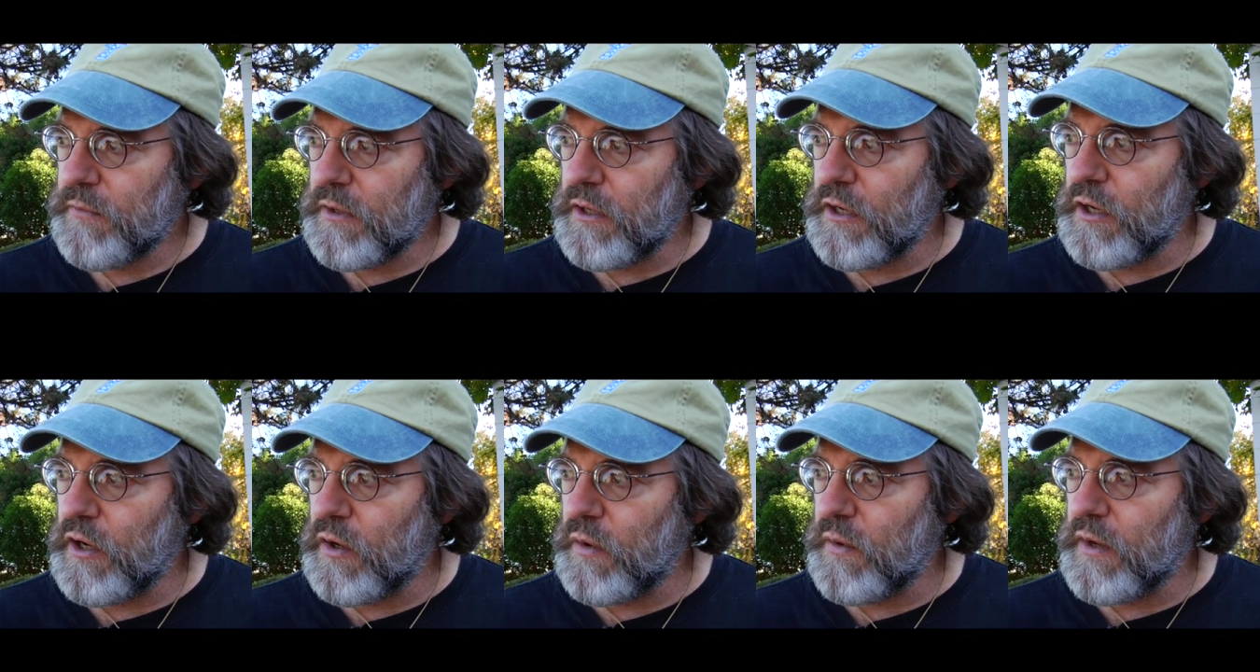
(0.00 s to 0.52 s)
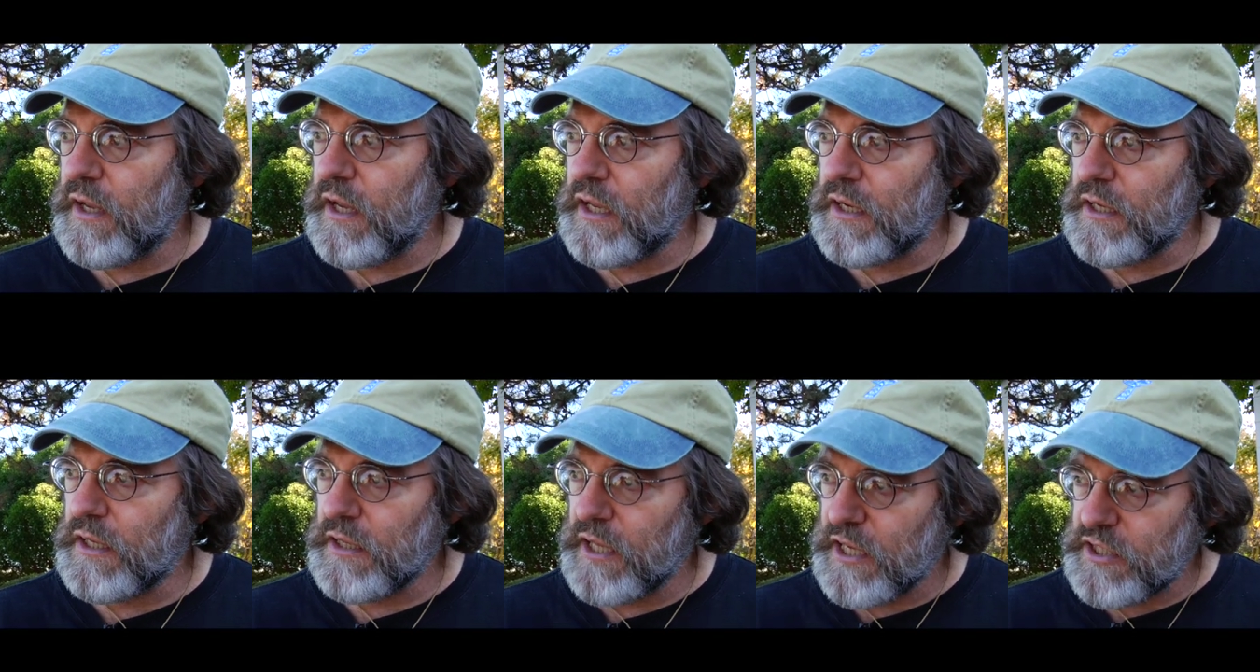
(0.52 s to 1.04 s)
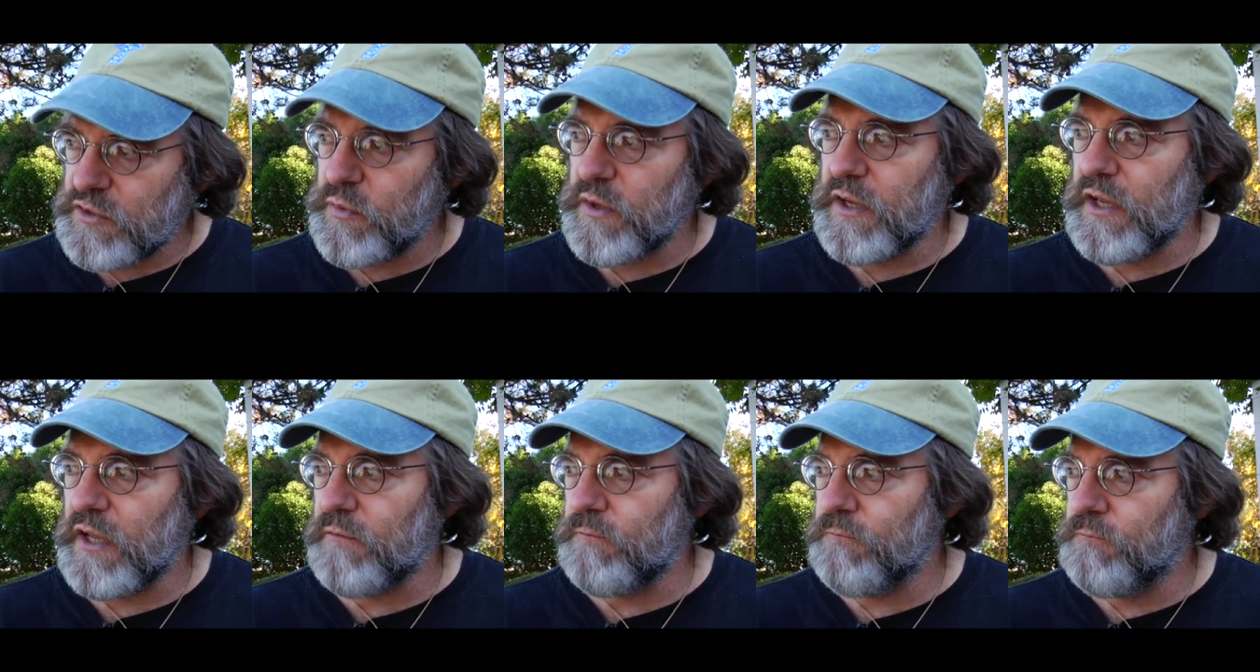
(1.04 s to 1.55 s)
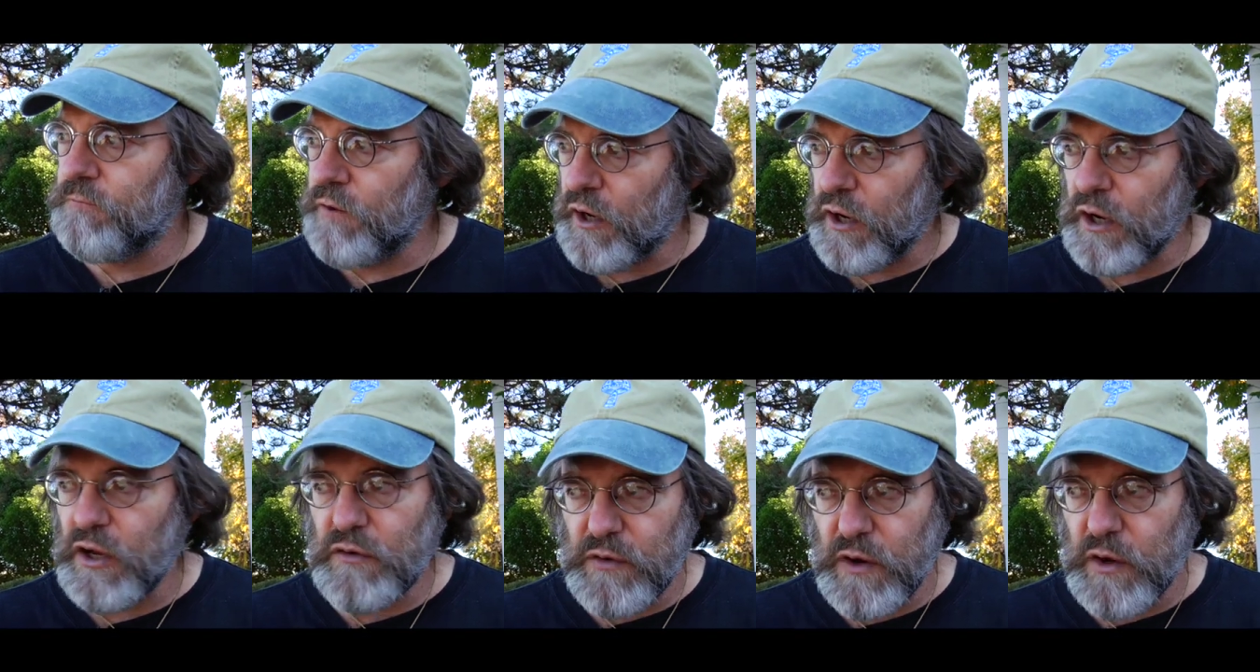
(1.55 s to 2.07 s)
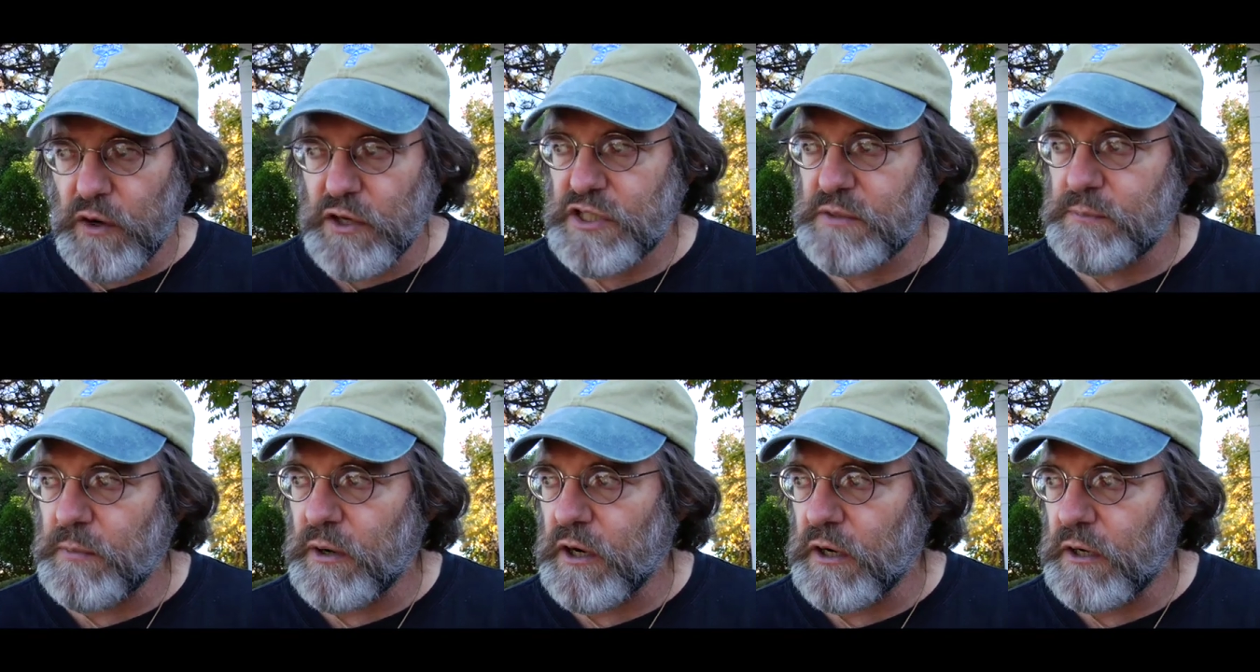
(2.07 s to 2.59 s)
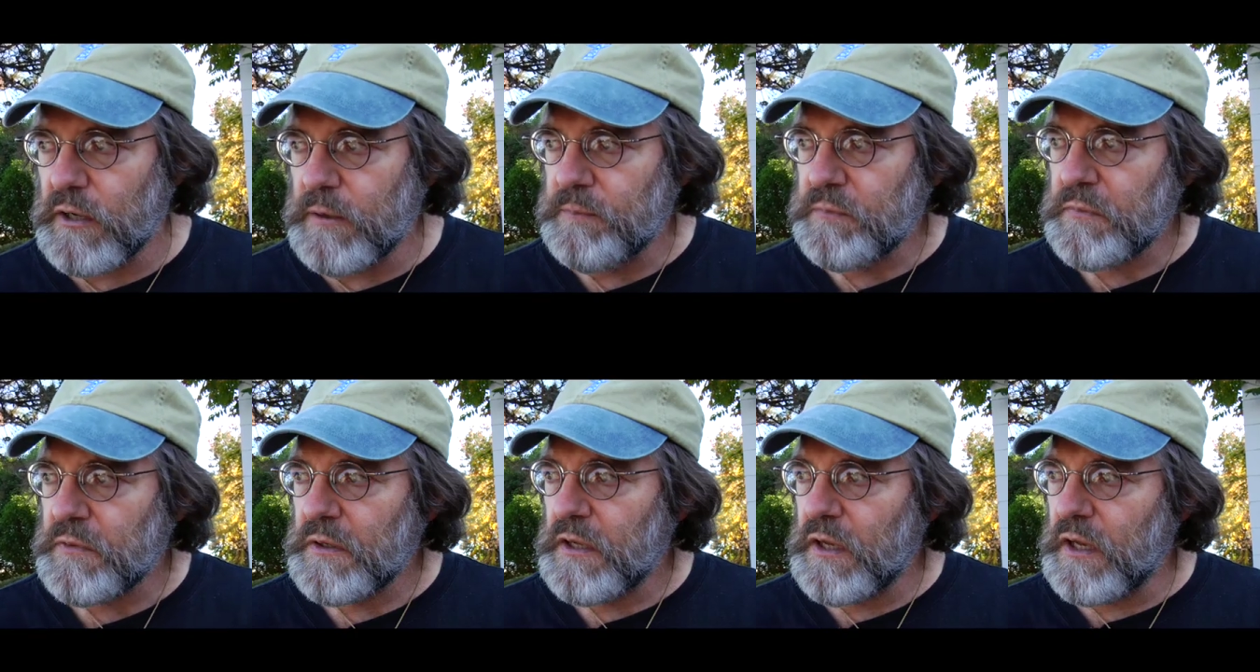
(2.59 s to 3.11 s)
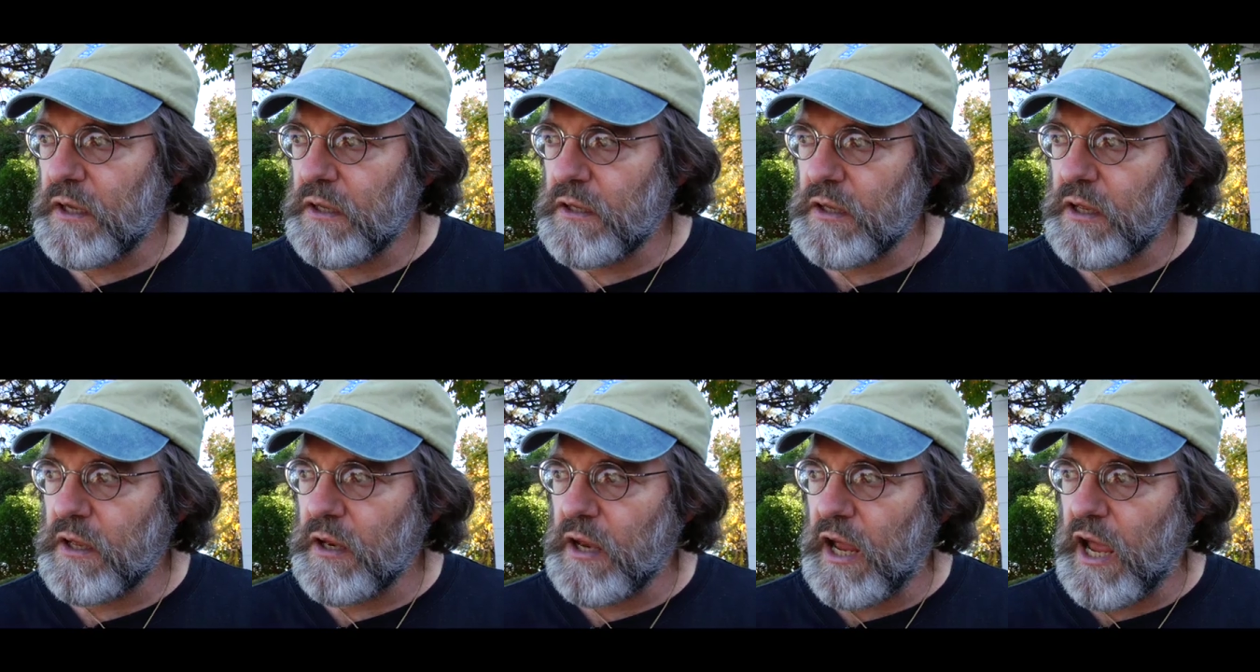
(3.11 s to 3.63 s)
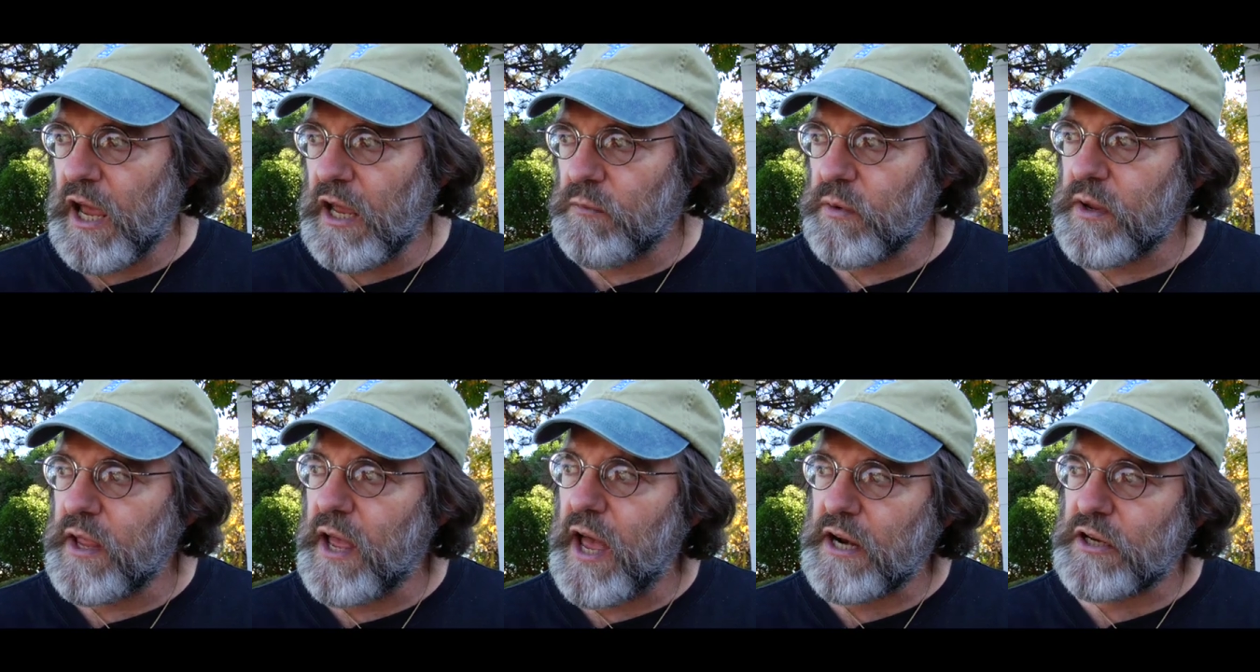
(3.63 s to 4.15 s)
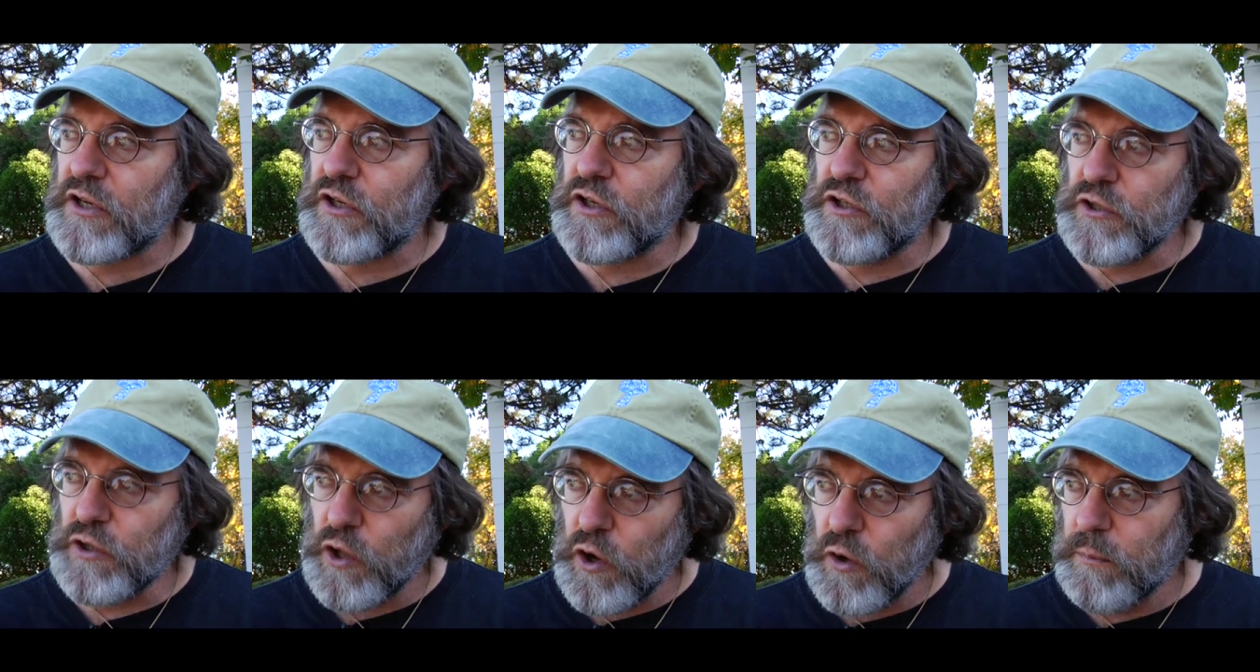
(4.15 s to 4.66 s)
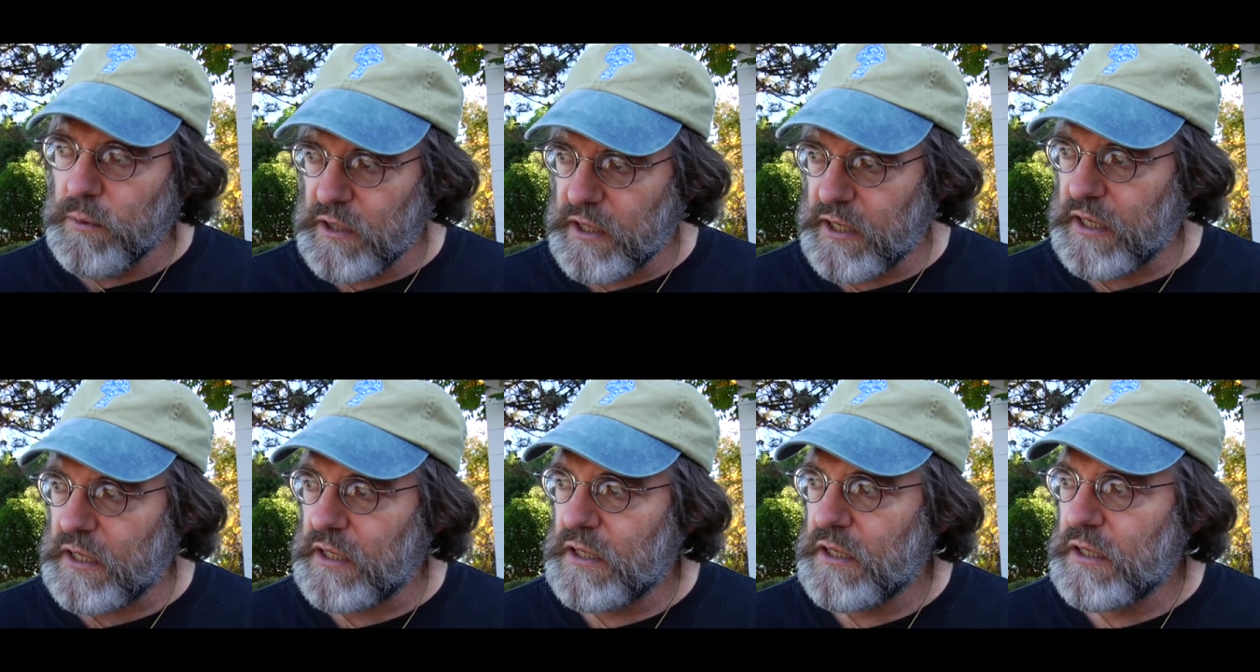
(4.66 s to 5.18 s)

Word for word: You know, and unless we get very, very smart and, and, and react globally,